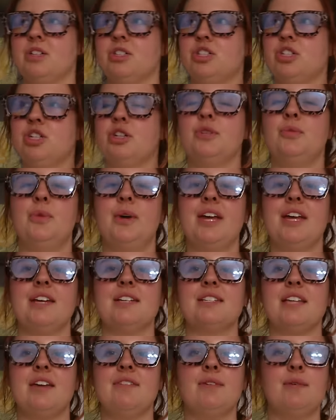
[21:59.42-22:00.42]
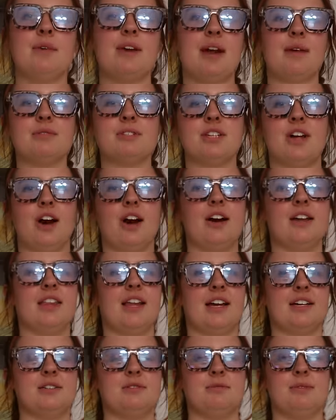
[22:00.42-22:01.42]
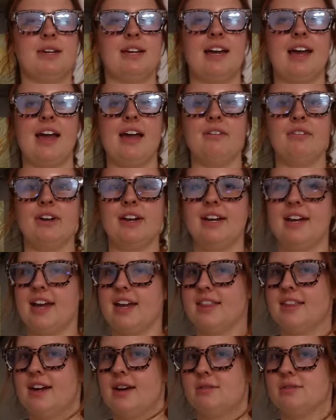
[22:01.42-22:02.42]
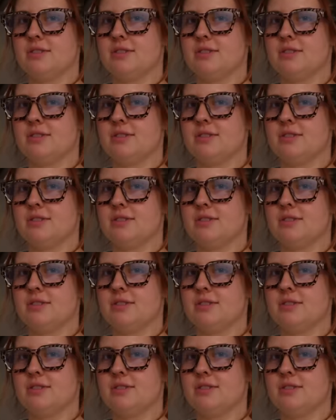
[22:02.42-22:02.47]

two weeks, even when I was gone last week, every day that I